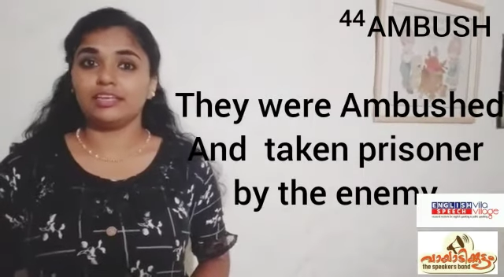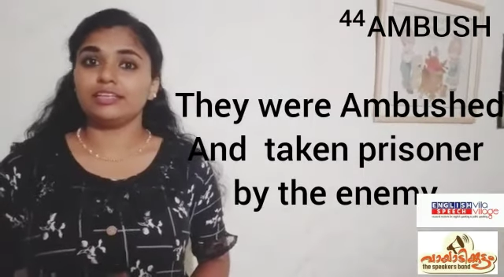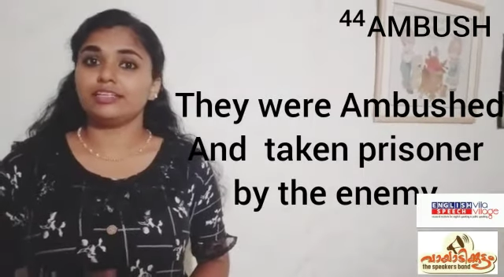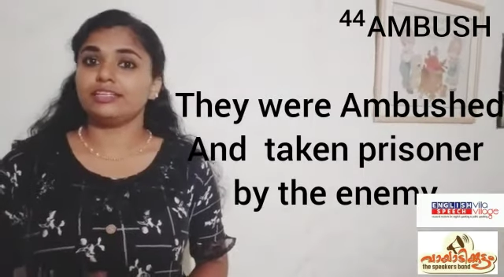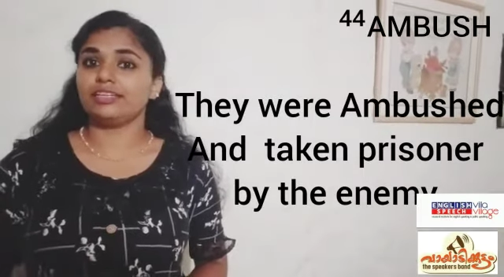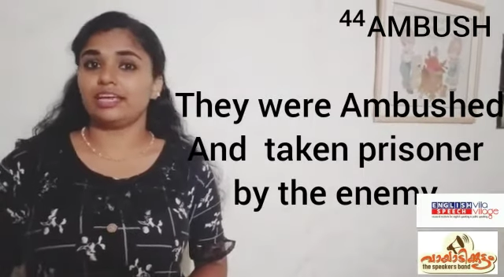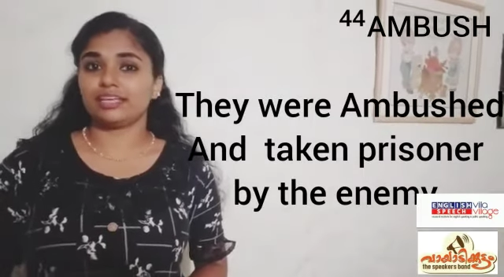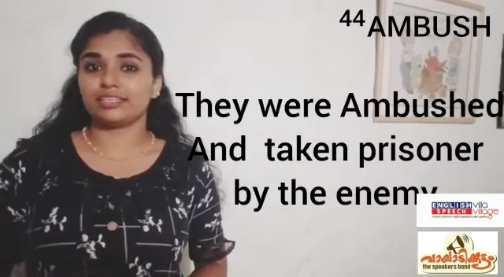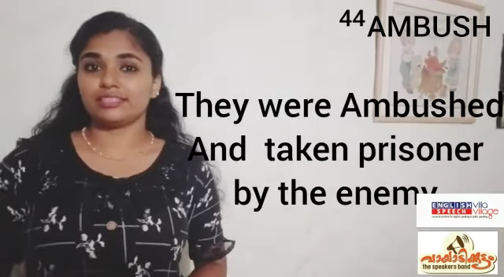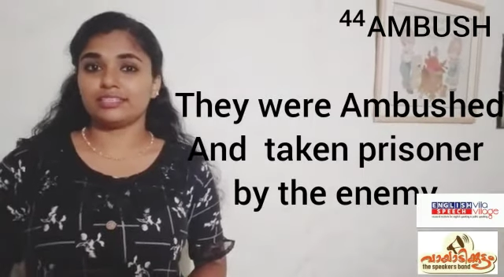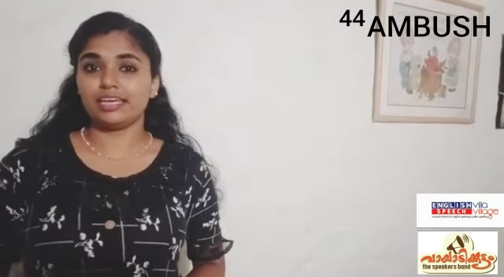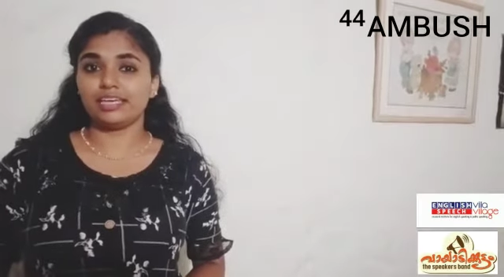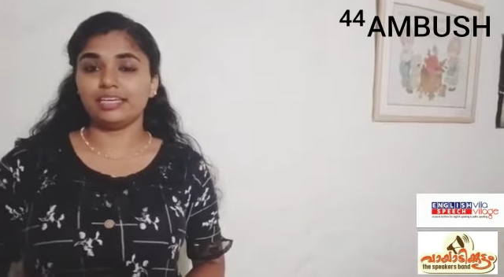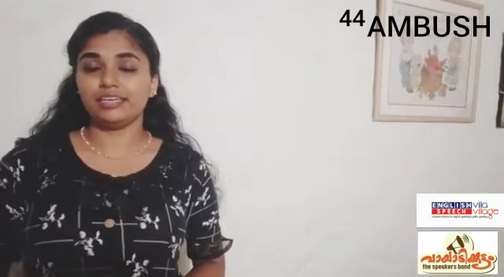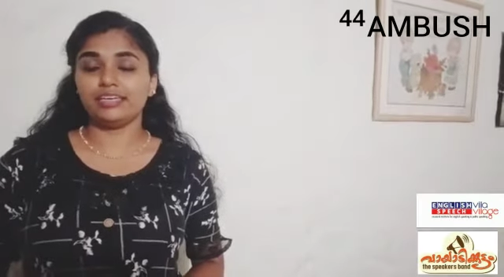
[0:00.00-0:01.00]
Next
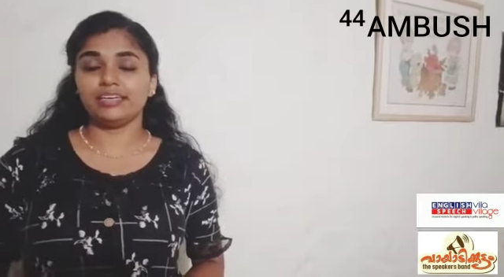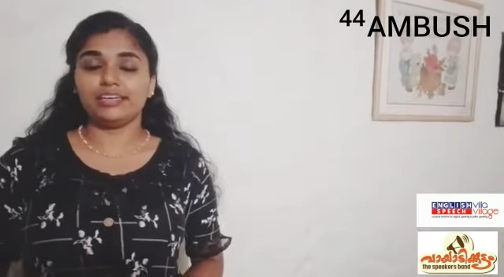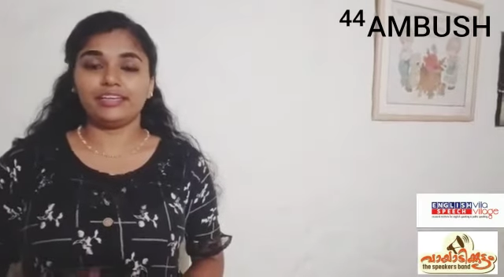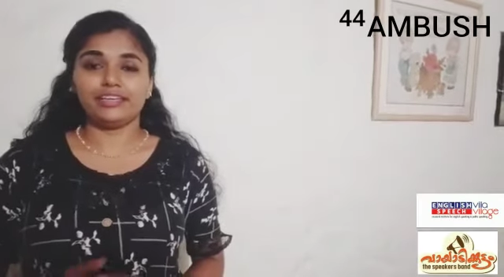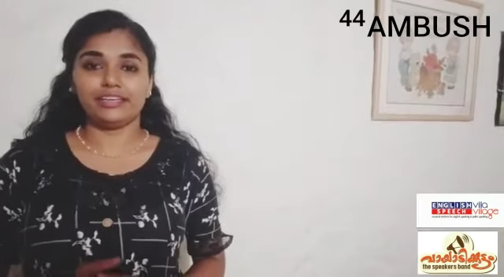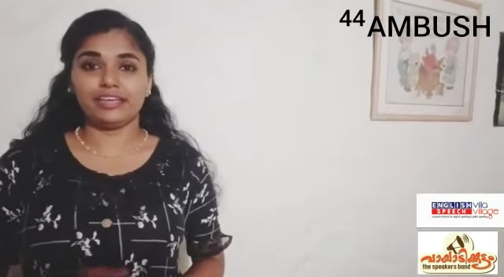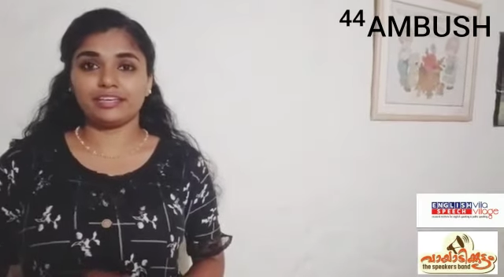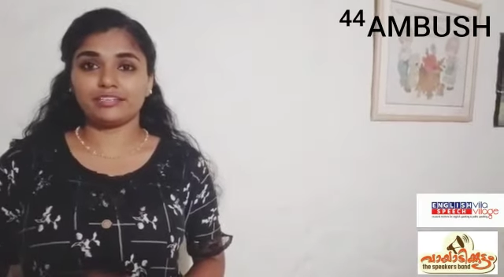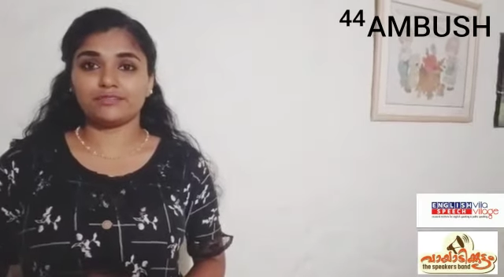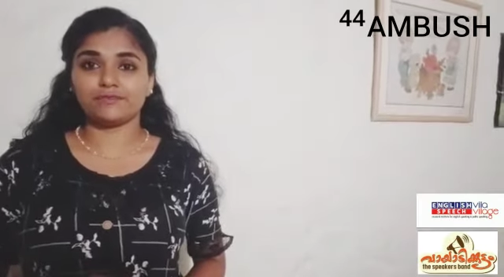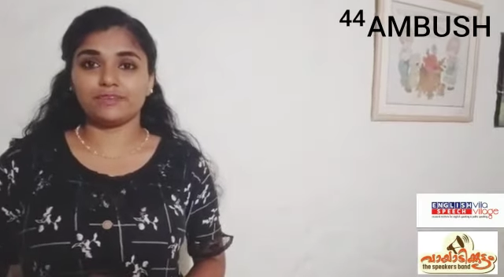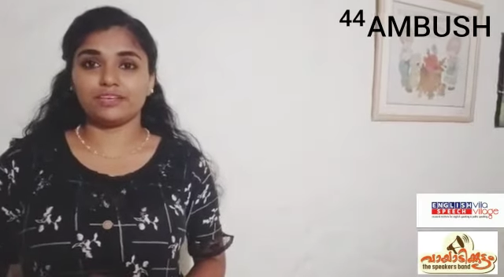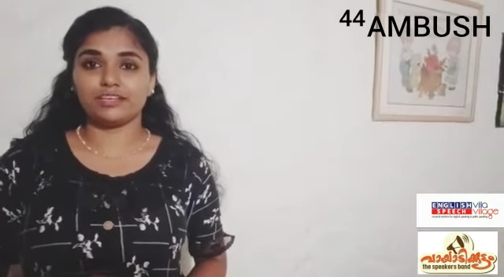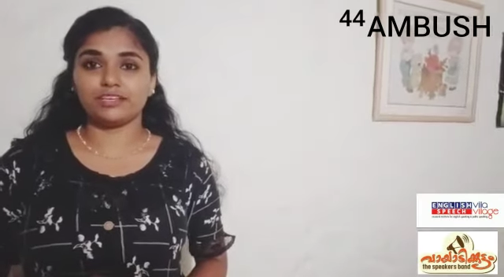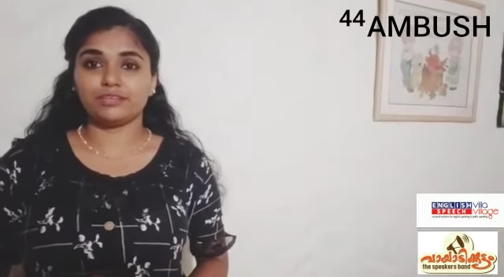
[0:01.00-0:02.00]
day, next
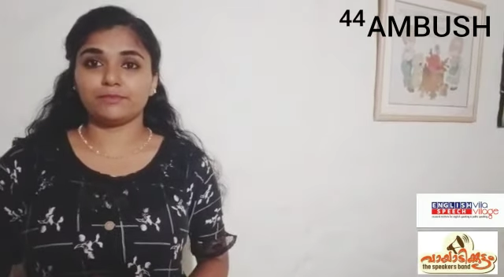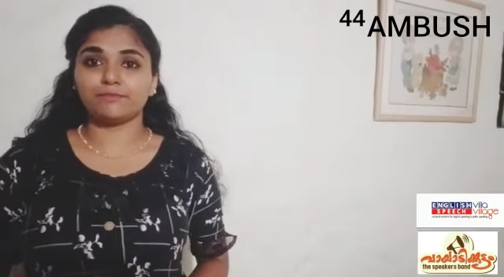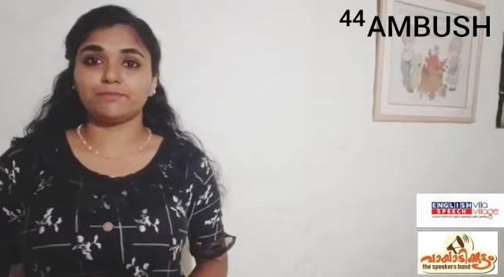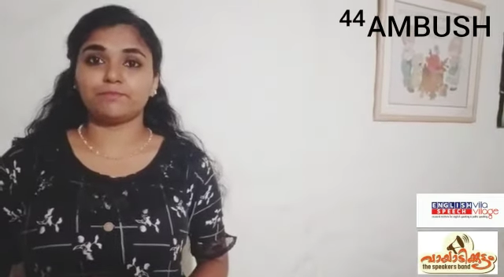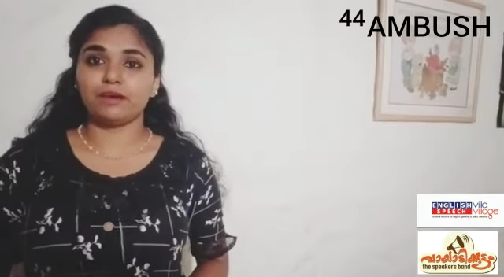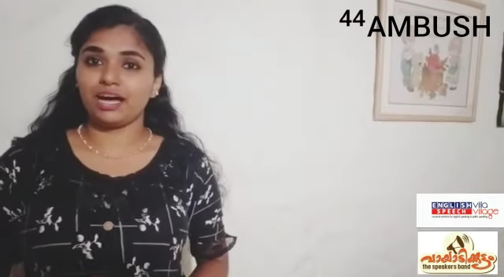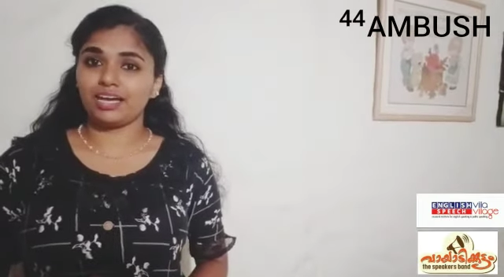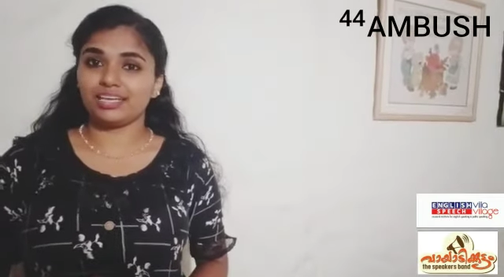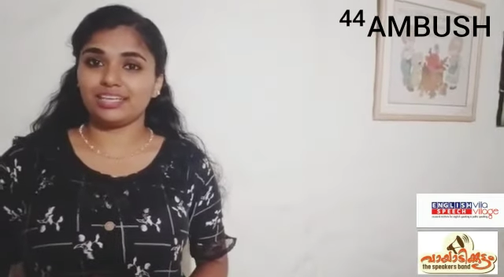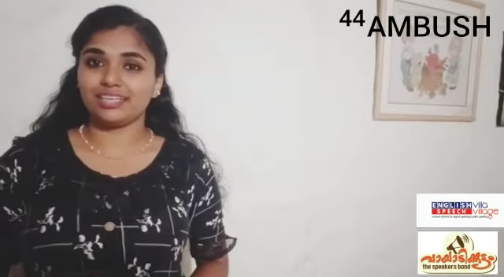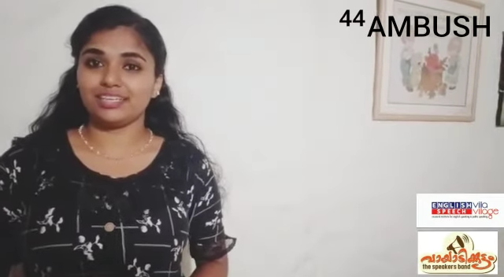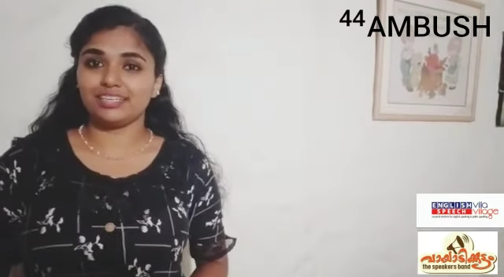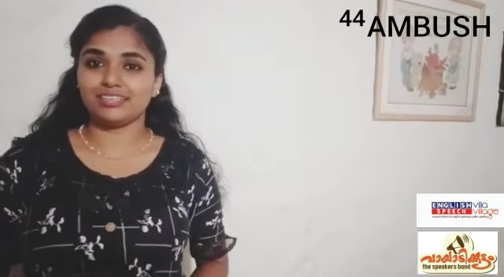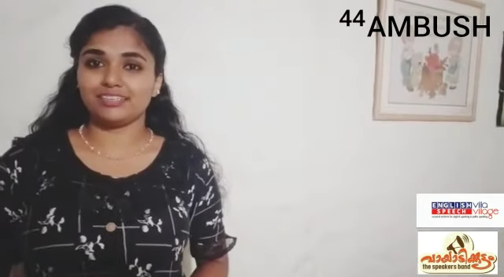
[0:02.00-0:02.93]
word. Bye.